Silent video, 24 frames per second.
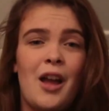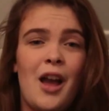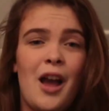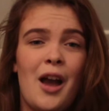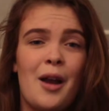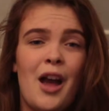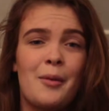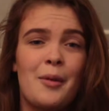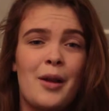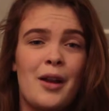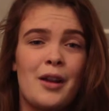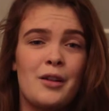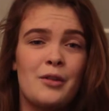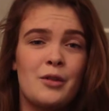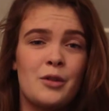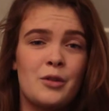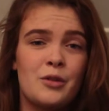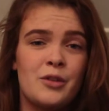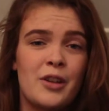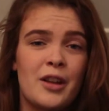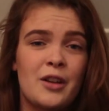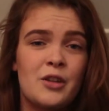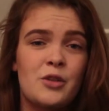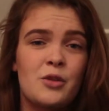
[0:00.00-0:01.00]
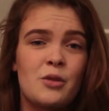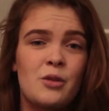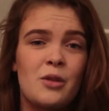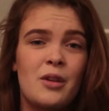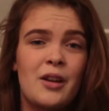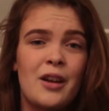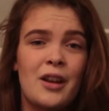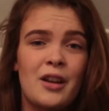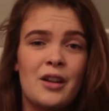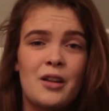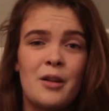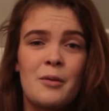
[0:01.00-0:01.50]
I'm a heterosexual,
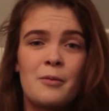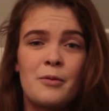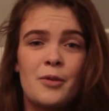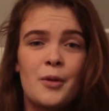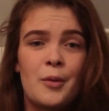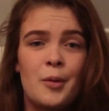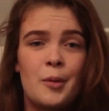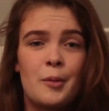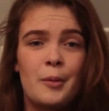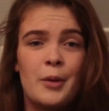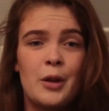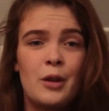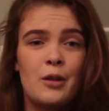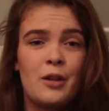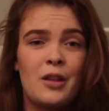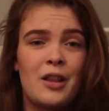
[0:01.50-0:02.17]
and I come from a middle